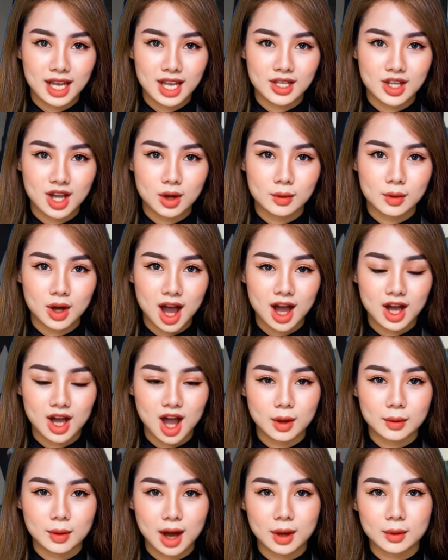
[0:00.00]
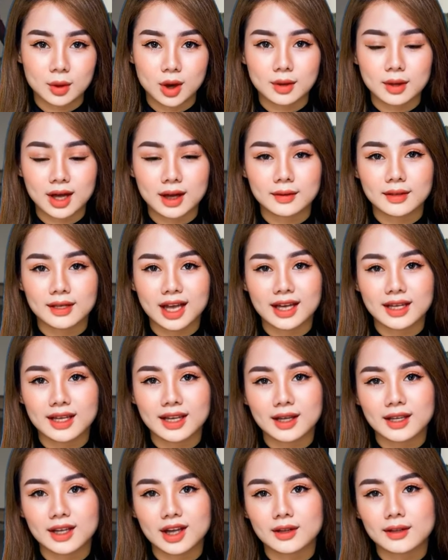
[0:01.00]
as a party and as a country, we
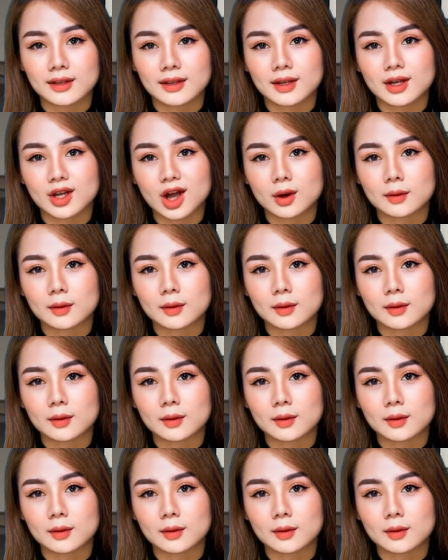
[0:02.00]
can and will